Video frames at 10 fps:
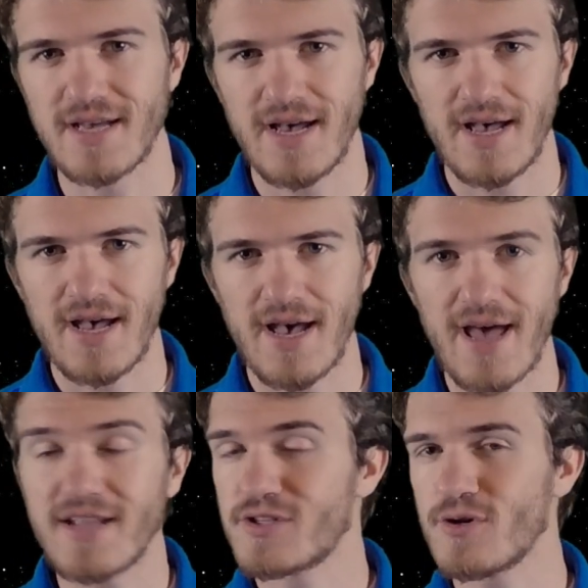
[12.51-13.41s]

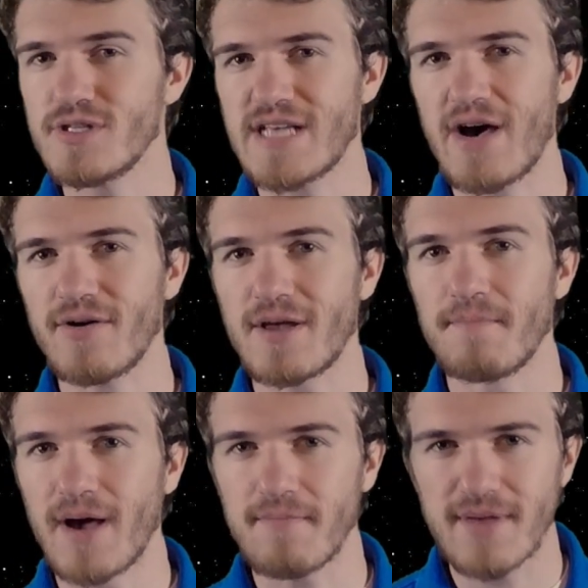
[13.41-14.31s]
And it turns out it
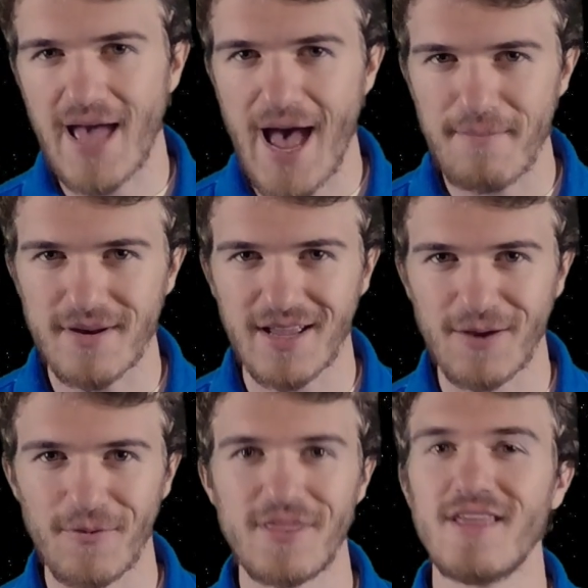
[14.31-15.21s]
might be
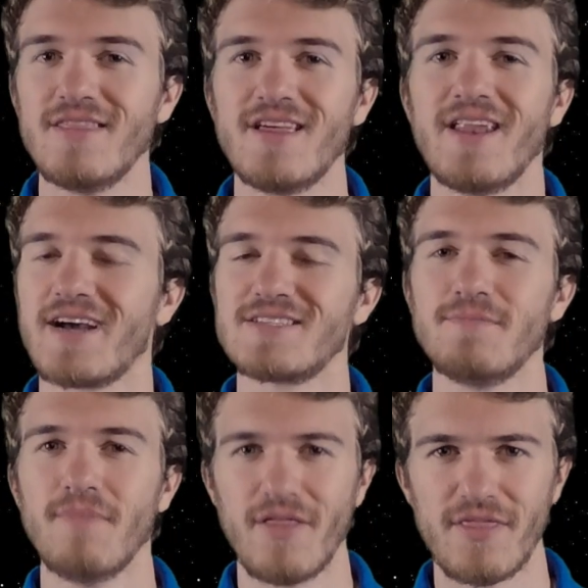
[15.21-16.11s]
happening within the next
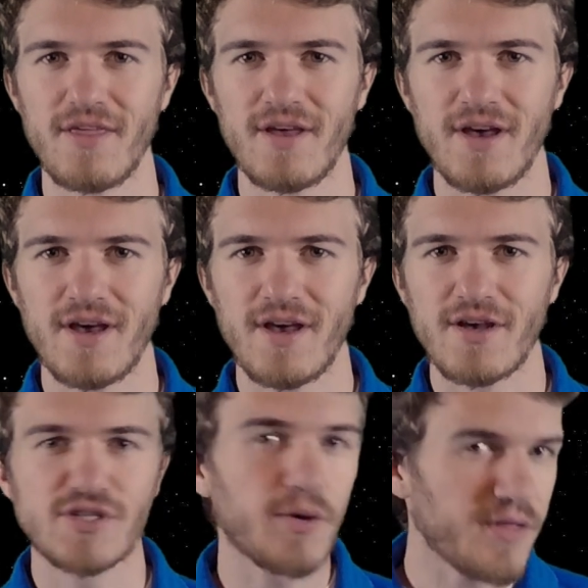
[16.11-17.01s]
month.
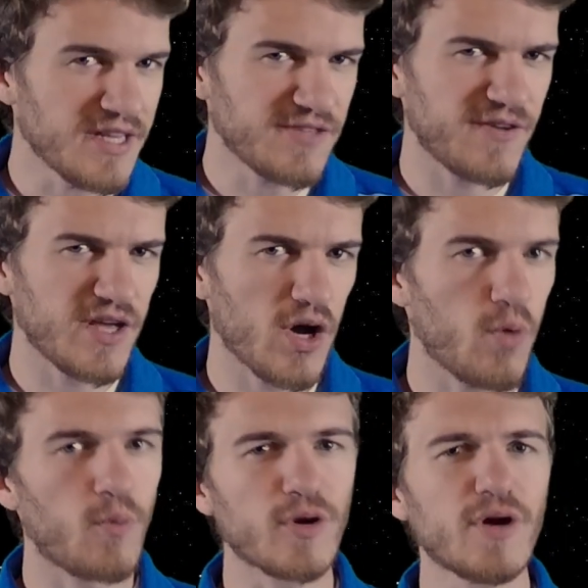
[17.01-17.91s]
So in this video,
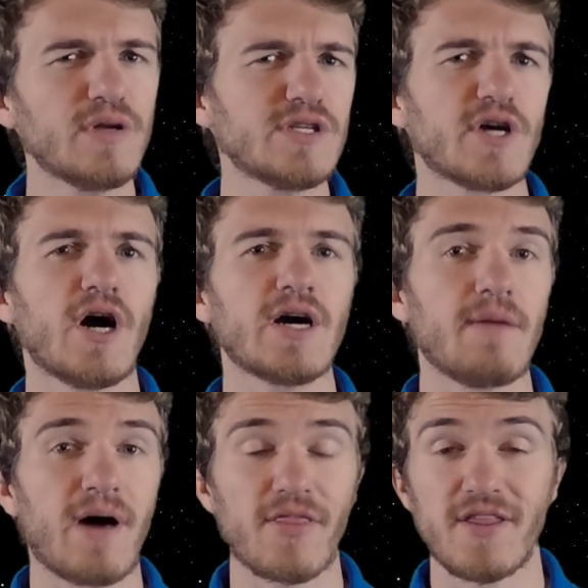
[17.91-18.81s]
we're going to talk
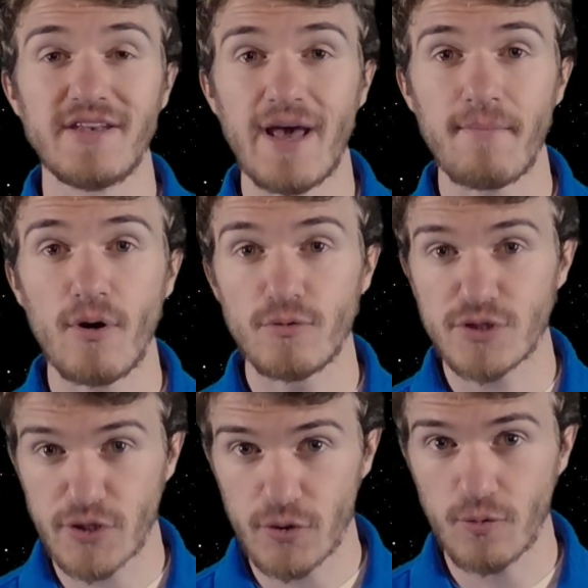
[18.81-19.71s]
about the
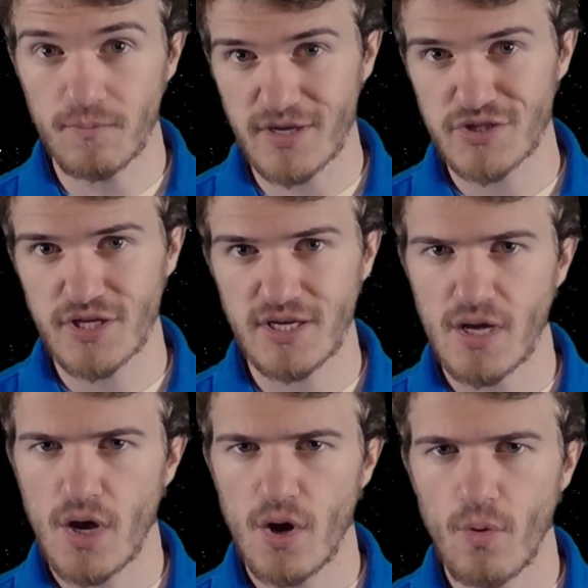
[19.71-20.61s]
Demo-2
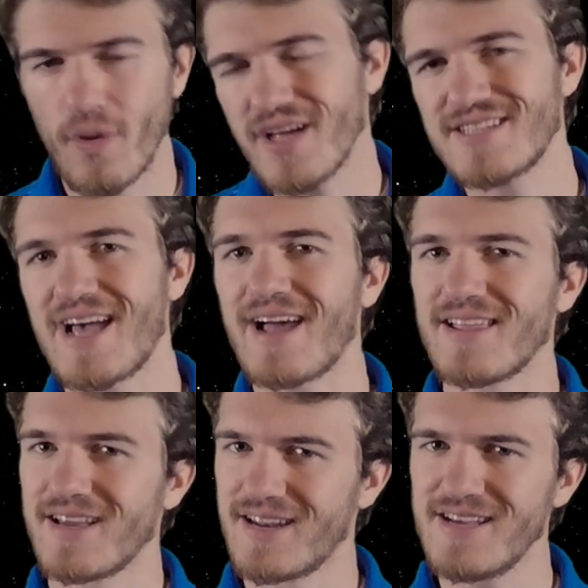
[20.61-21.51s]
mission, what
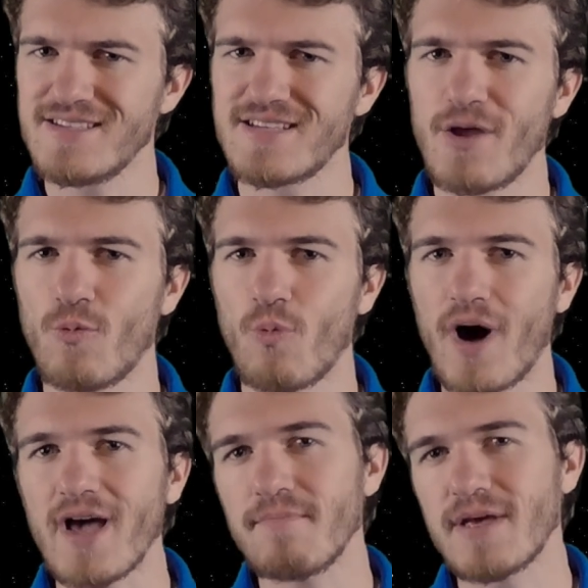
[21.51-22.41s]
exactly it is, and
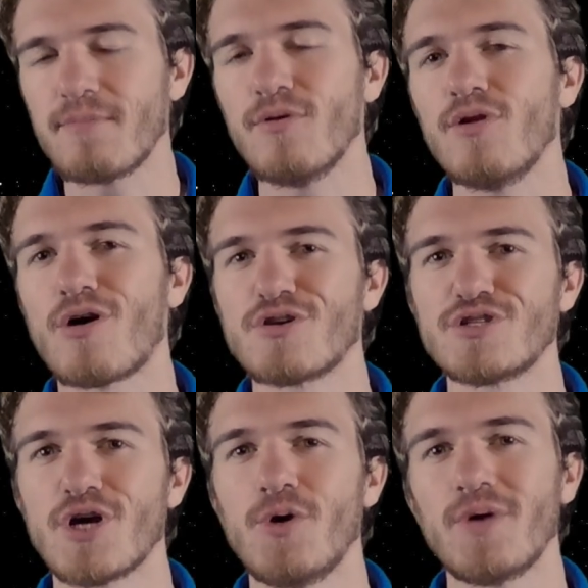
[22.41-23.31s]
why people are
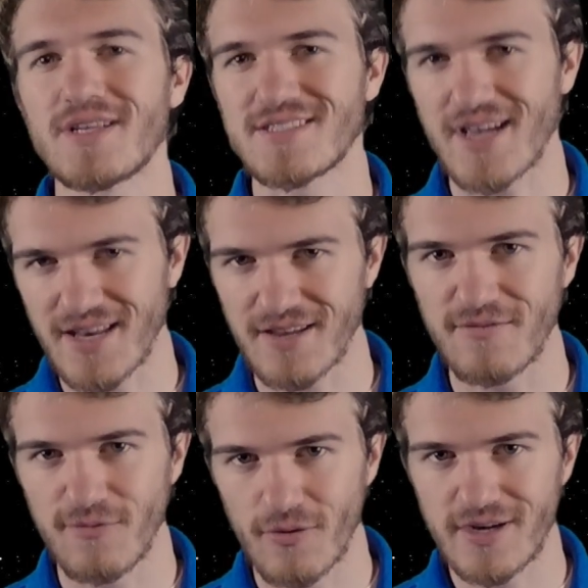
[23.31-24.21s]
so excited
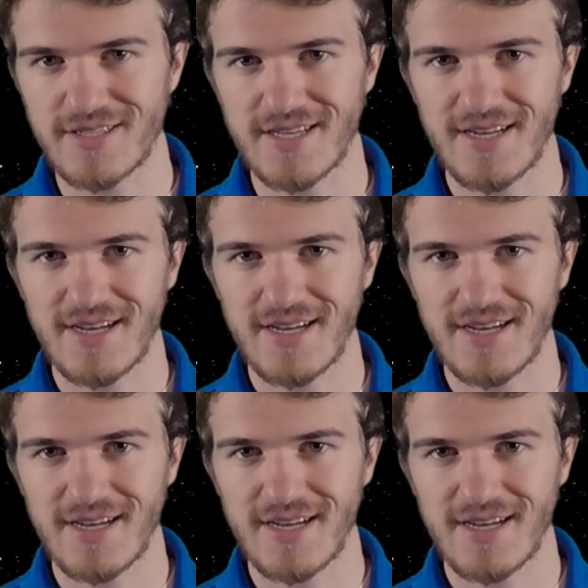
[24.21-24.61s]
for it.